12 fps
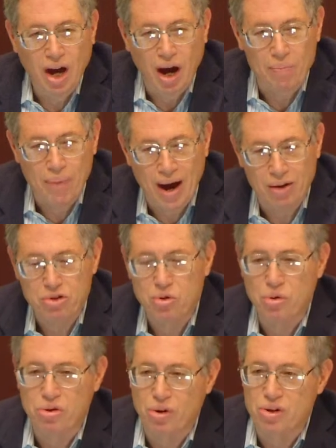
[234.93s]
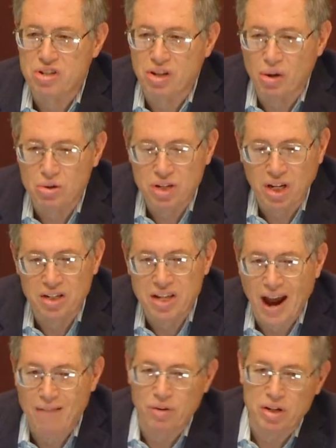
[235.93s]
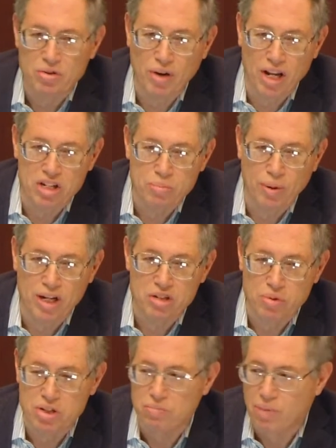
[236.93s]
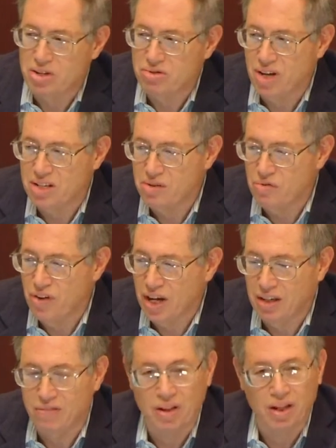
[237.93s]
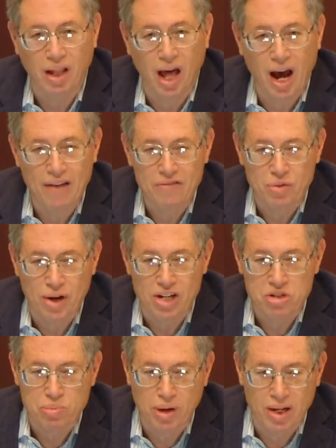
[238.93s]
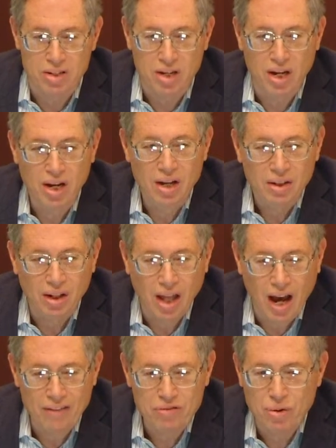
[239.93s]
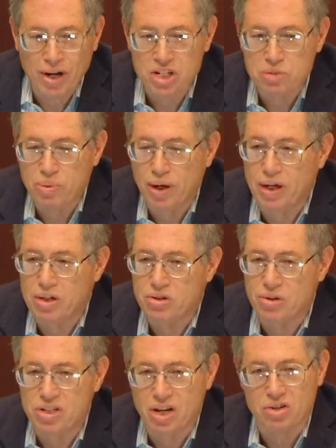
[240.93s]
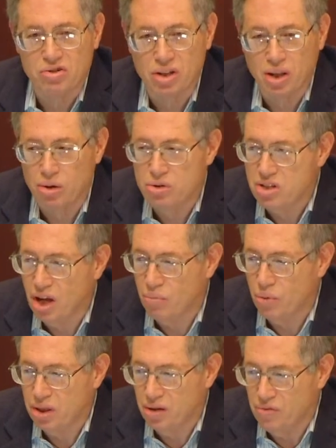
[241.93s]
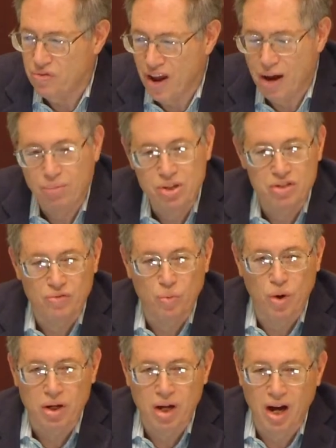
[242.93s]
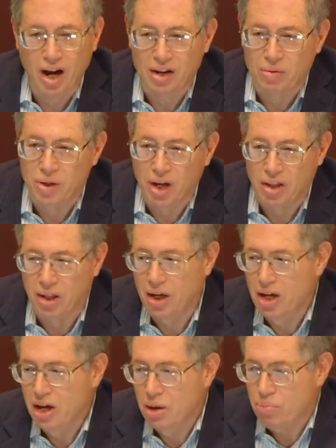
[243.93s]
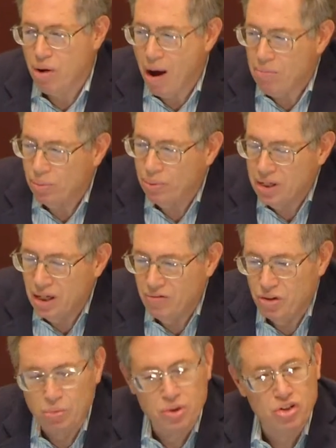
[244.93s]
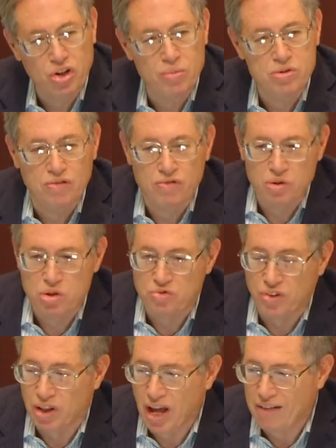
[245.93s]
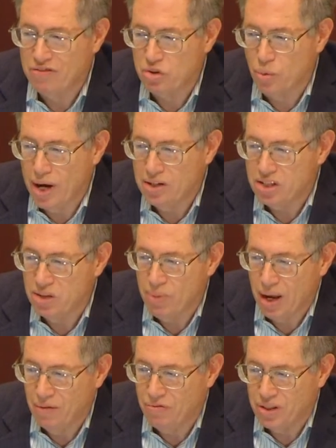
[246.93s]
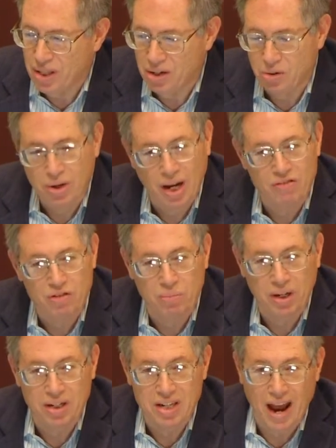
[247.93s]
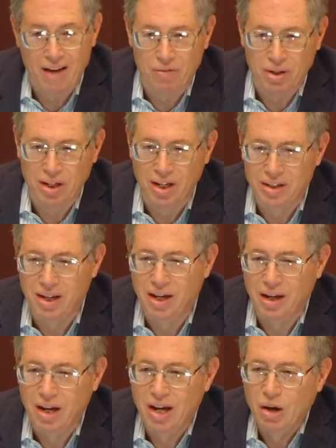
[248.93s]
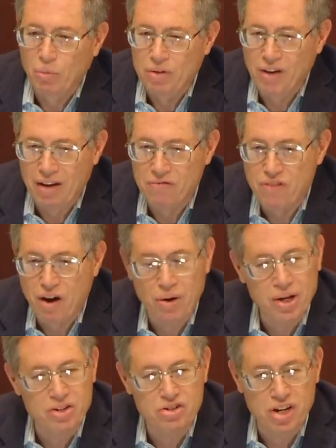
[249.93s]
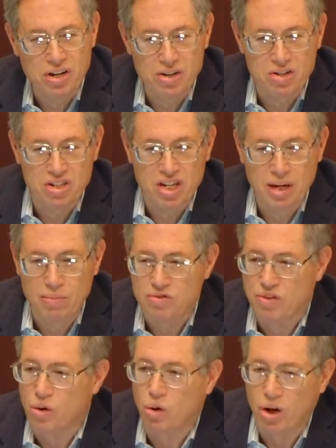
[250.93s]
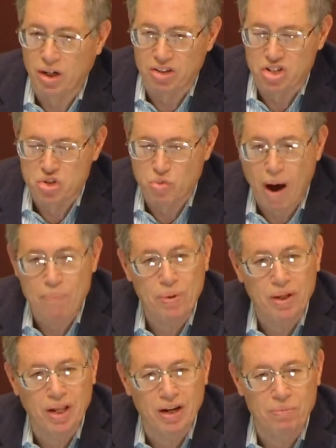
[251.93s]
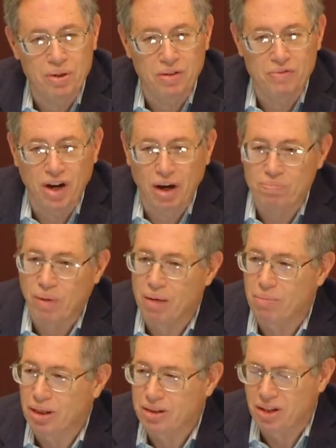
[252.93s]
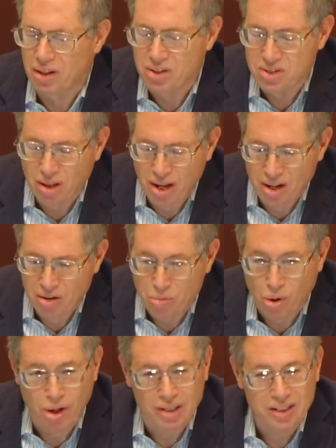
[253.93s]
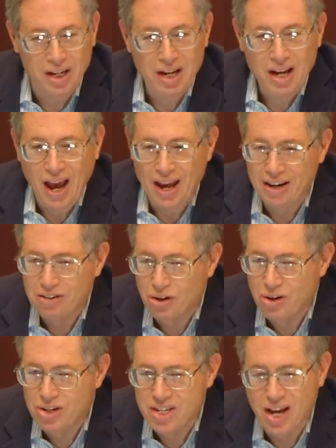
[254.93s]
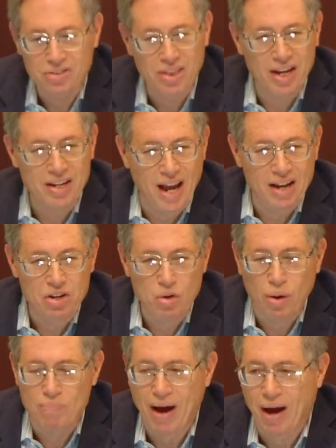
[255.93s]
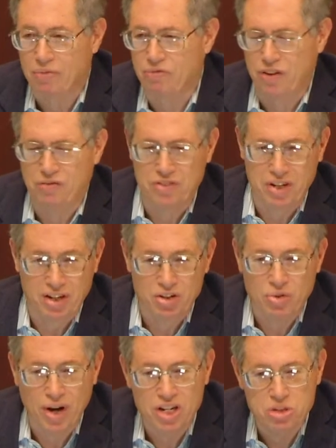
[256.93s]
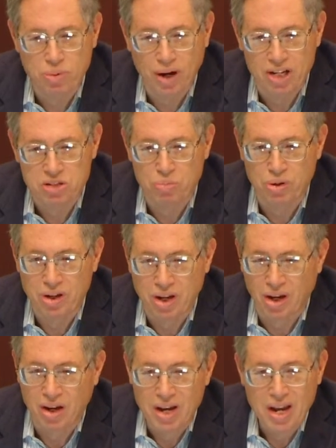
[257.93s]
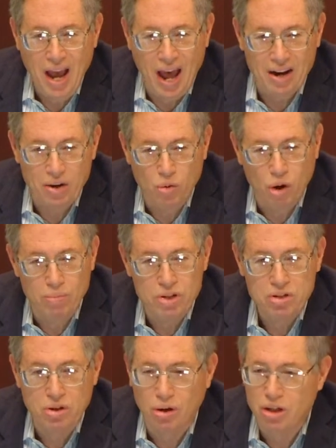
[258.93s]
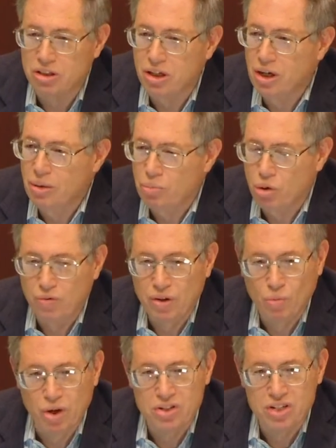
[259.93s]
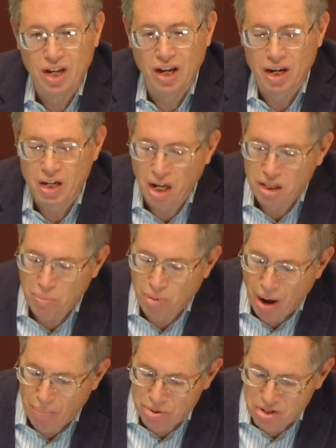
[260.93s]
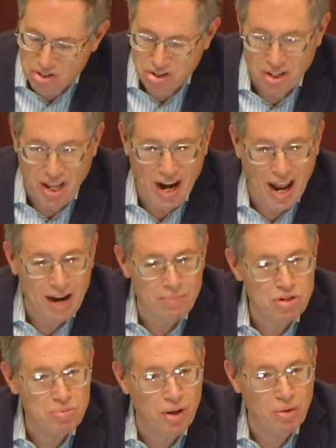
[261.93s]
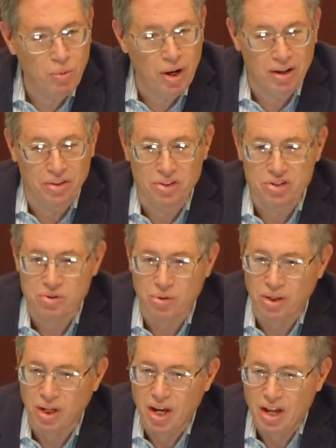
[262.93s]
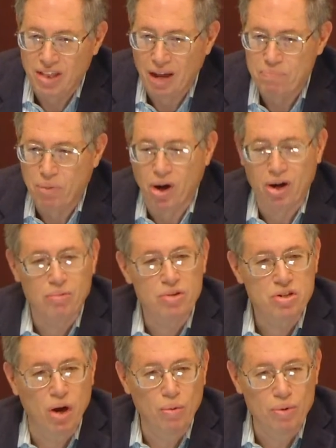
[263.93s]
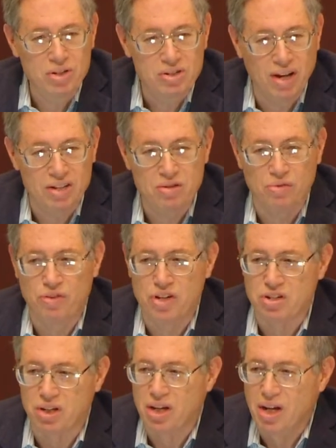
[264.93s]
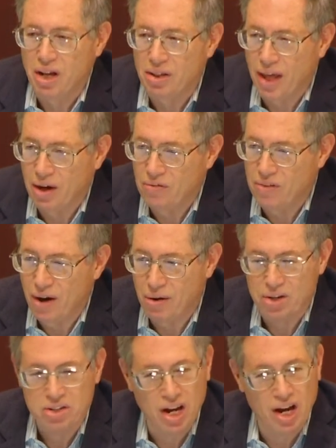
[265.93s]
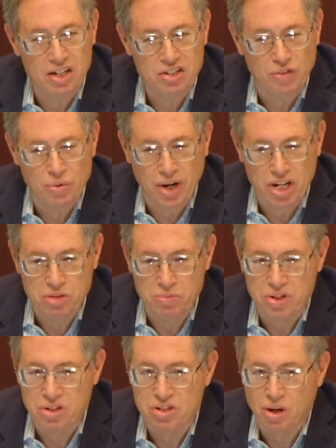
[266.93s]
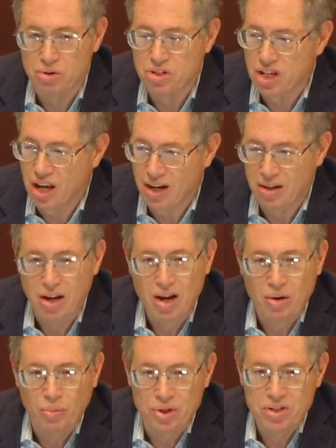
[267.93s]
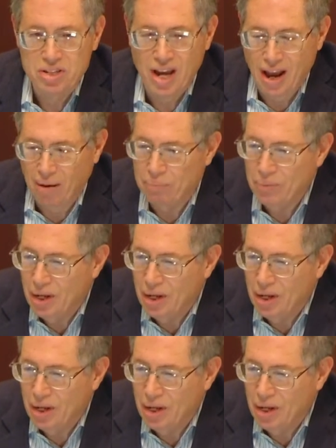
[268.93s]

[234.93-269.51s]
About two-thirds of those are cadaveric transplants, which are much less effective than live transplants. The live transplants are essentially those done within families of one kind or another, probably give you, in terms of useful life, twice the benefit that you get from a cadaveric kidney. We've had very ingenious schemes for organ swapping that have been developed by, amongst others, Laney Ross, and it turns out they net you about fifteen transplants per year at enormous cost, proving once again another proposition that Adam Smith well understood, that barter is always less efficient than the various kinds of arrangements associated with sale.